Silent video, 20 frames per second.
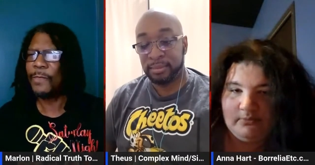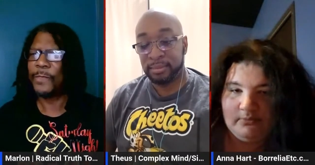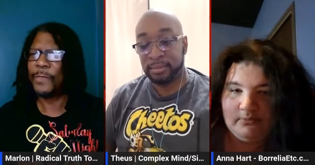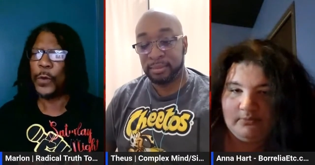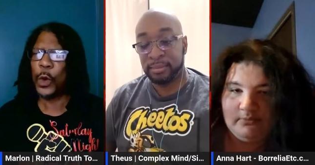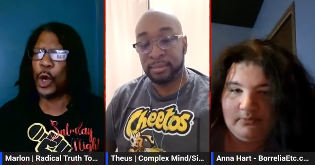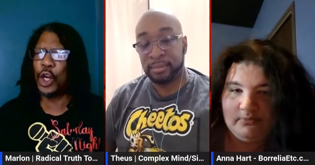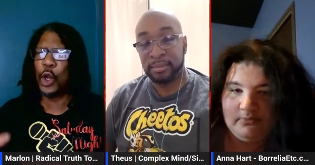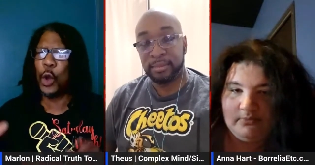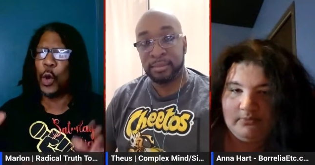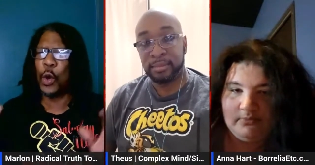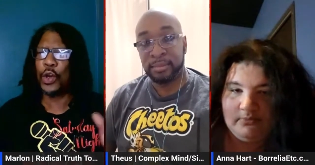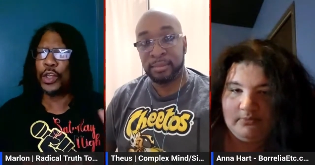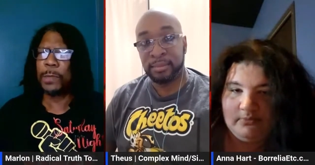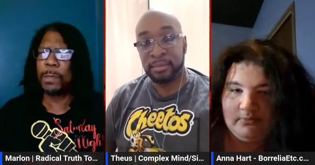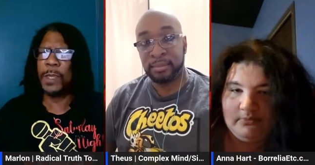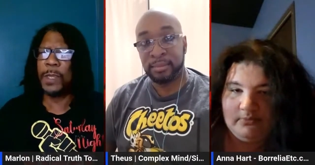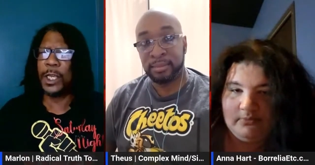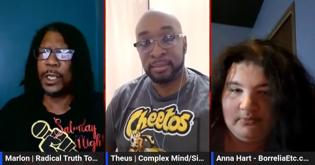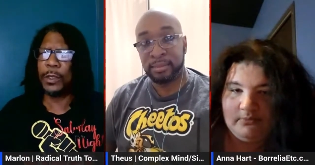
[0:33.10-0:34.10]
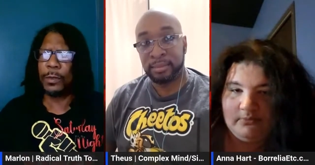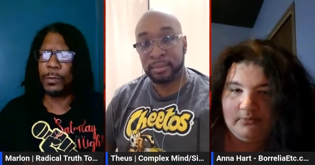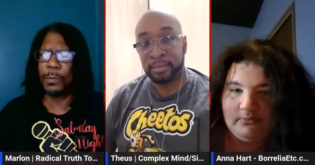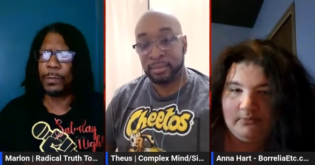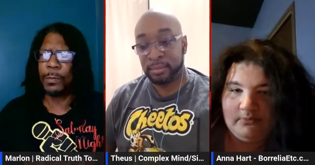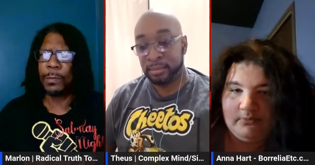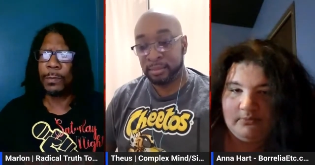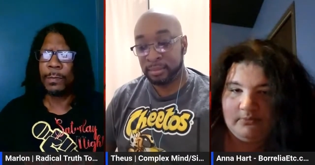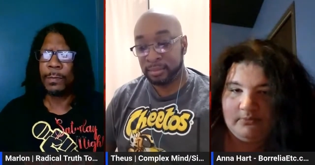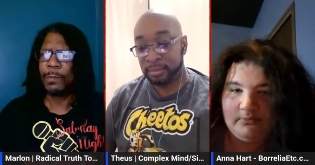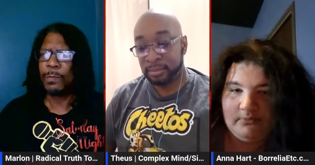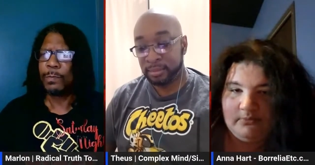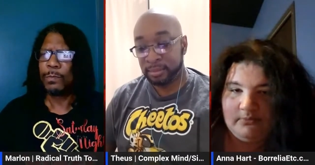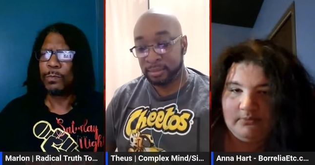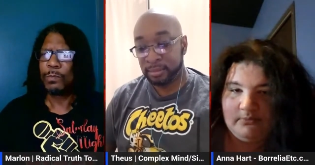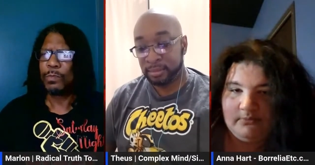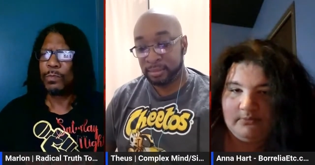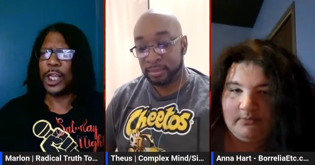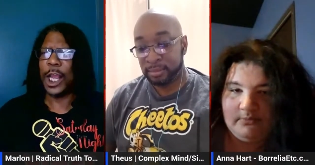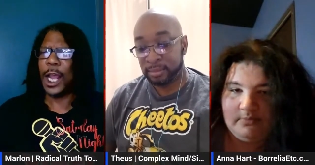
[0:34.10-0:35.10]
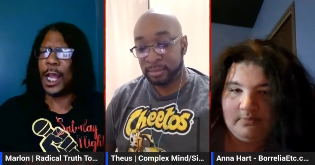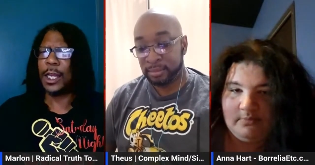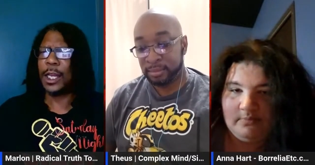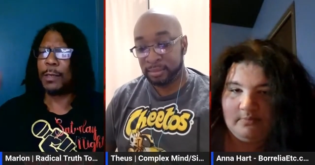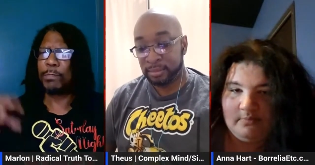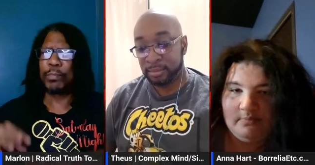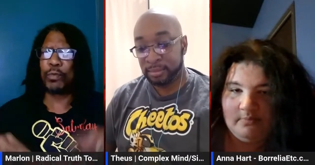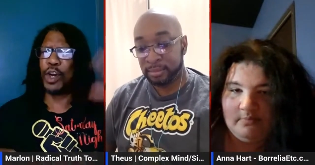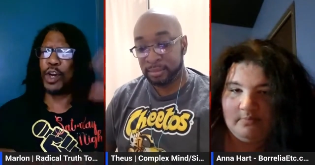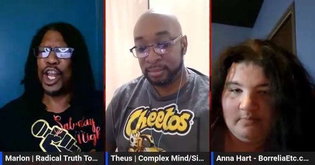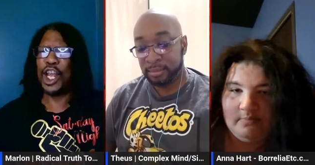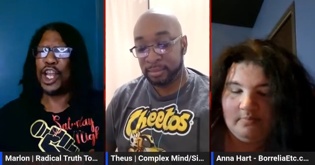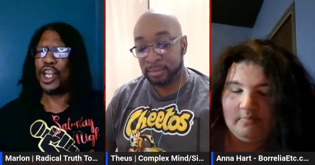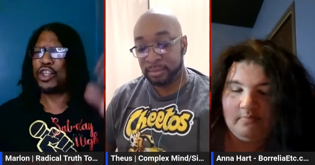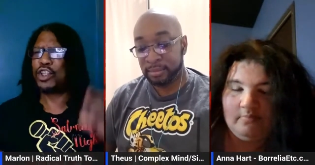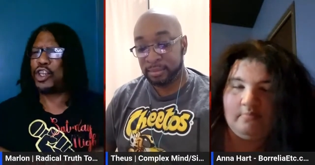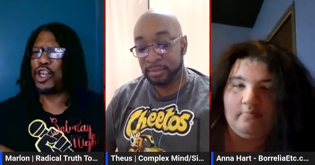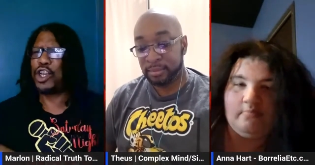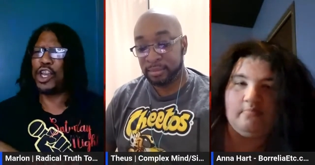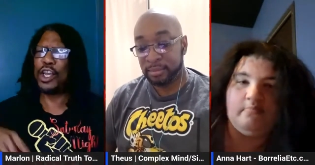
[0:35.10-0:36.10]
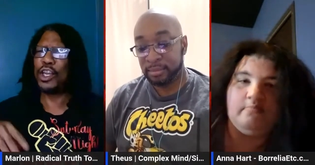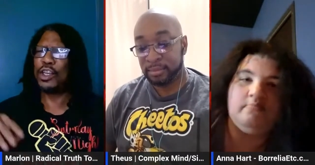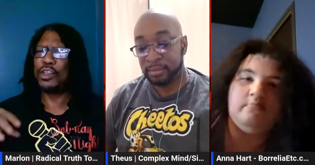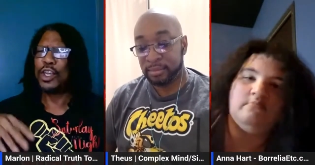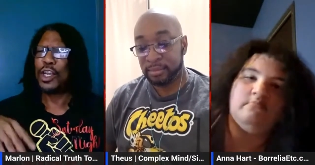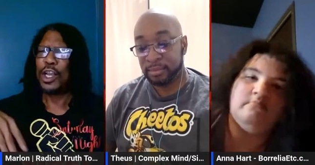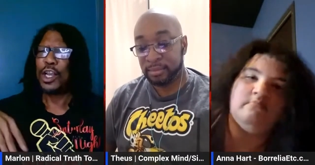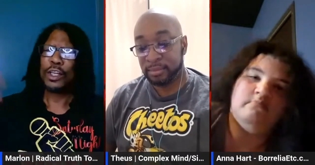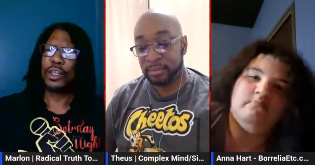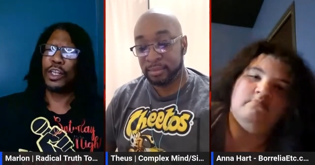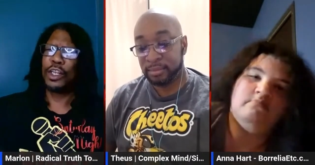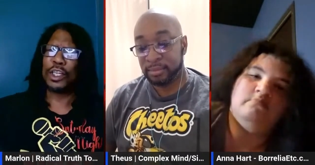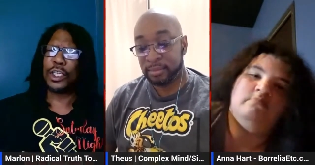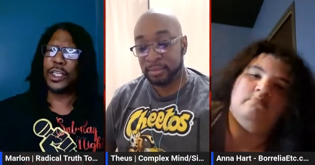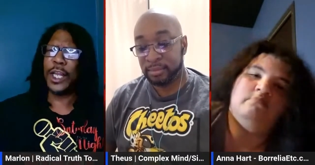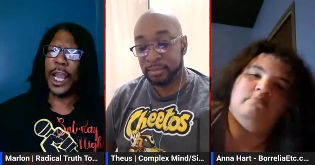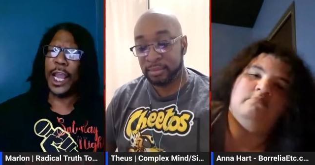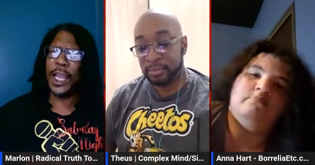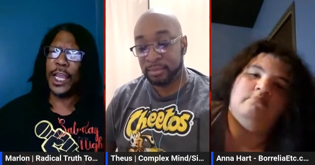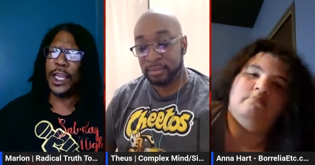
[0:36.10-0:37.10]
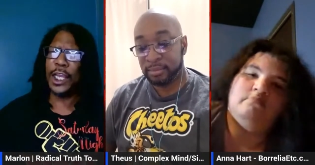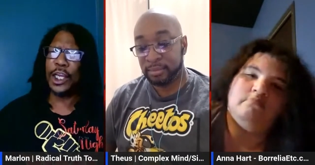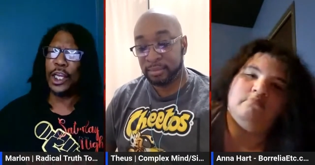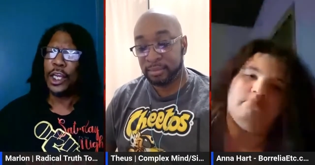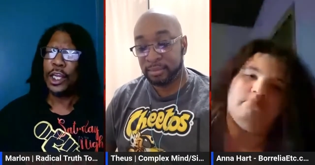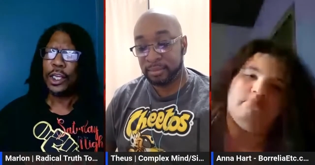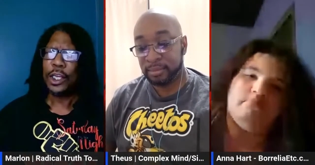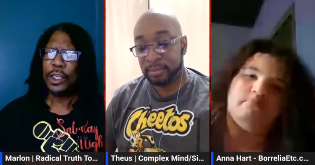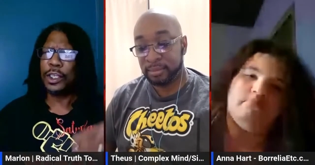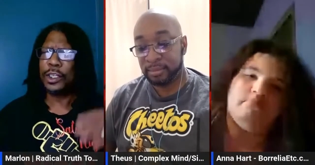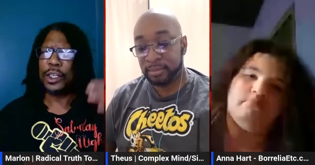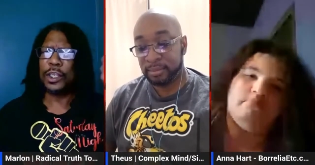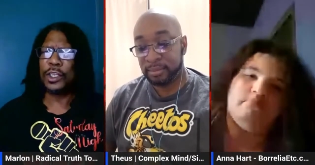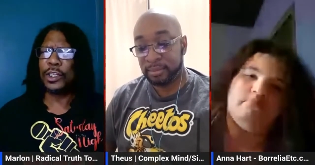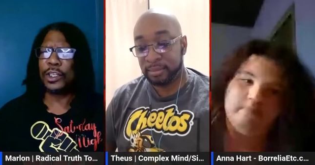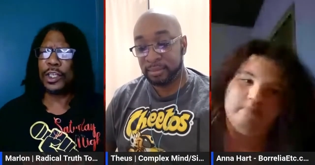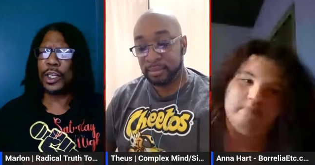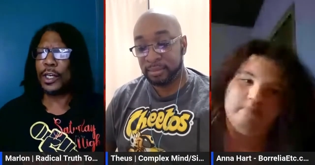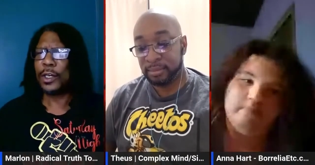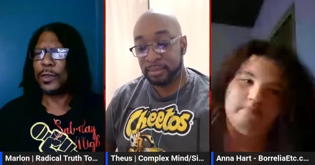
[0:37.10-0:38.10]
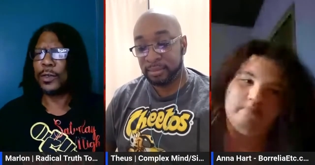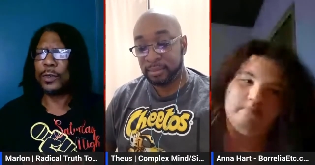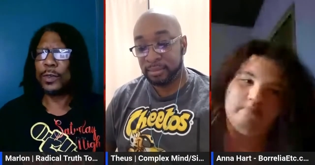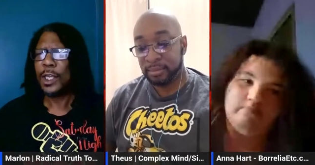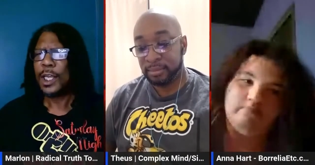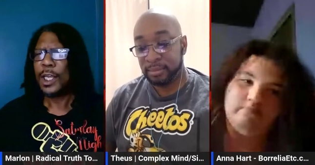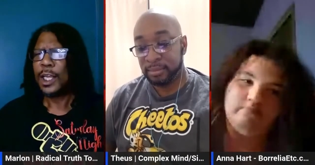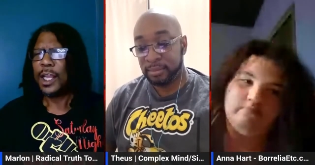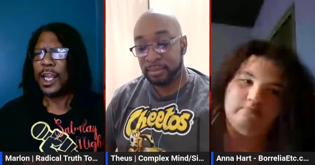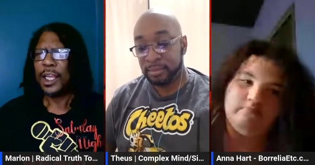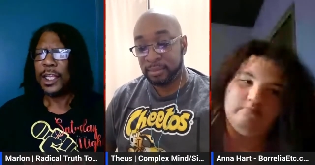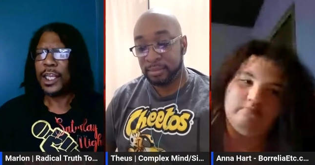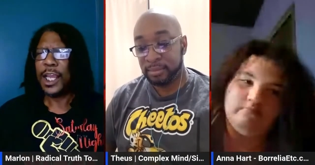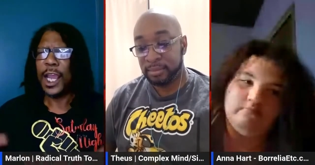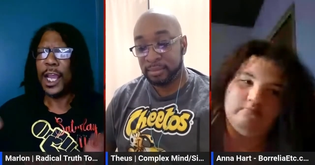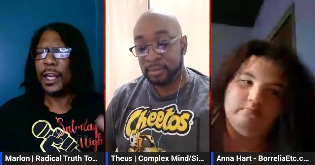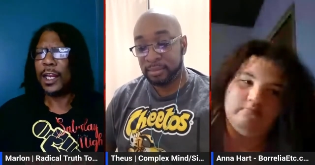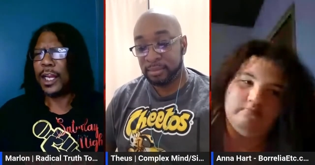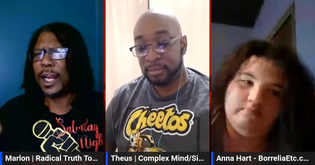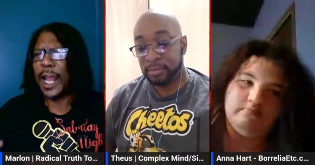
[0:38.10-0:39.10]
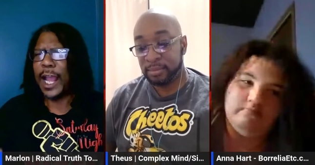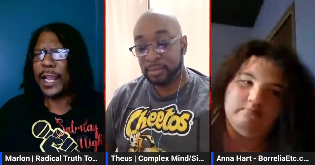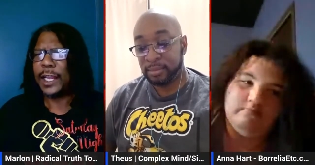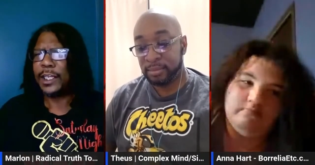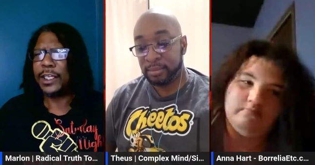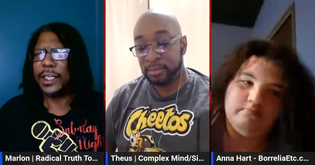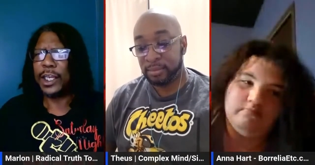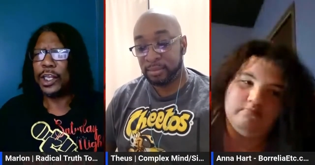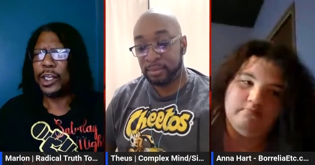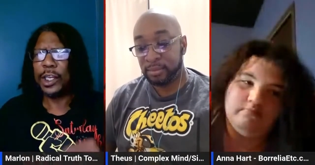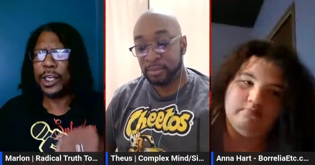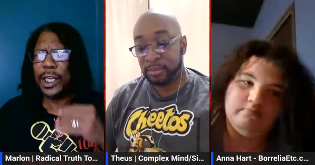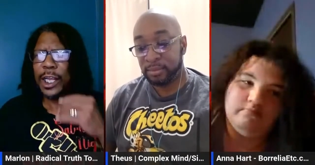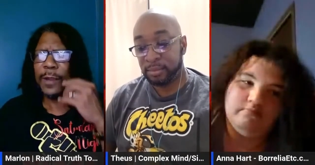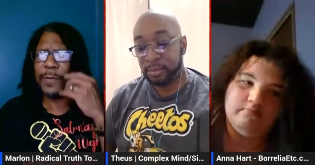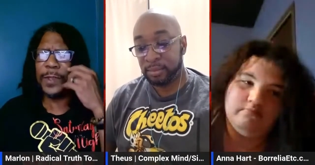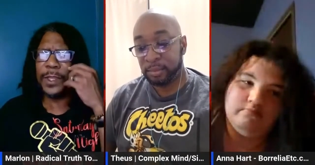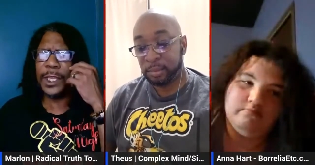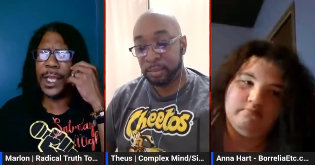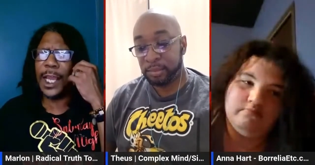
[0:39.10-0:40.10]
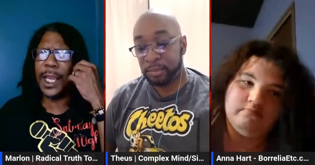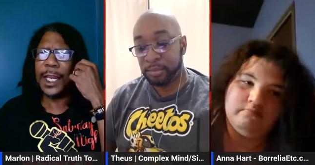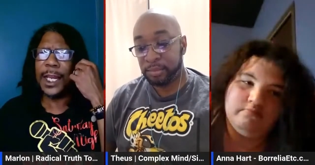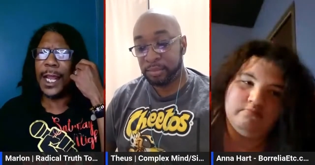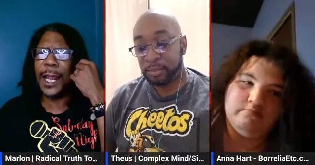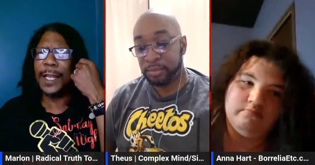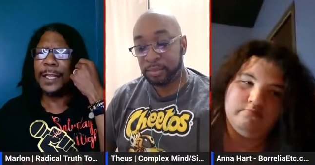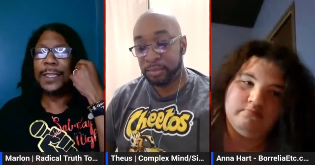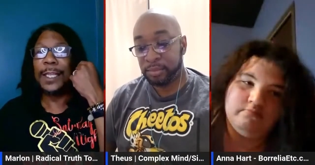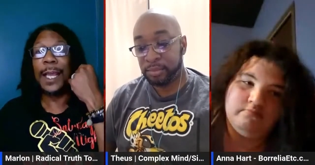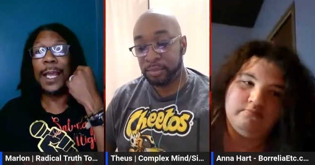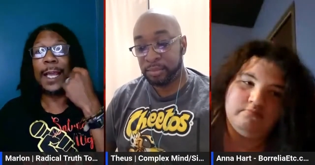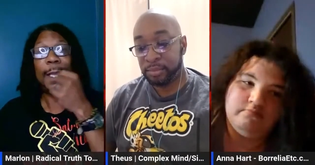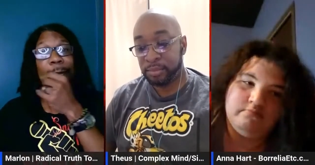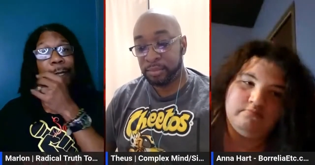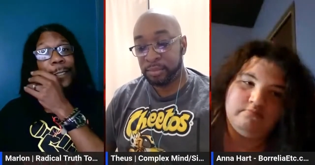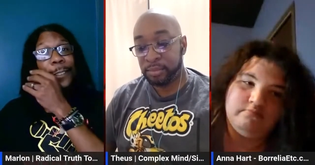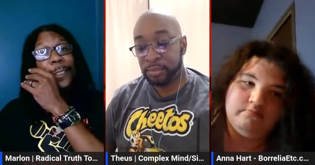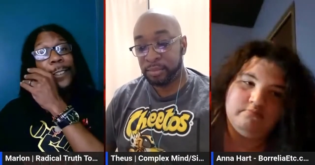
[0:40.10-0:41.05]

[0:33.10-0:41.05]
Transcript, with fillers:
Speaker 1: Four course meal salad, bread, sticks, the steak, the dessert, candlelight dinner, and everything like that.